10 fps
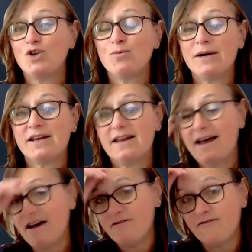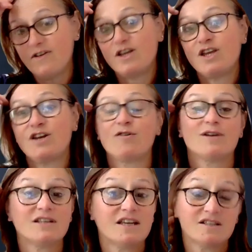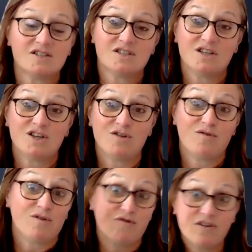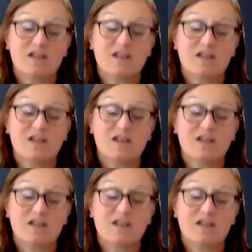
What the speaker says: You might have, you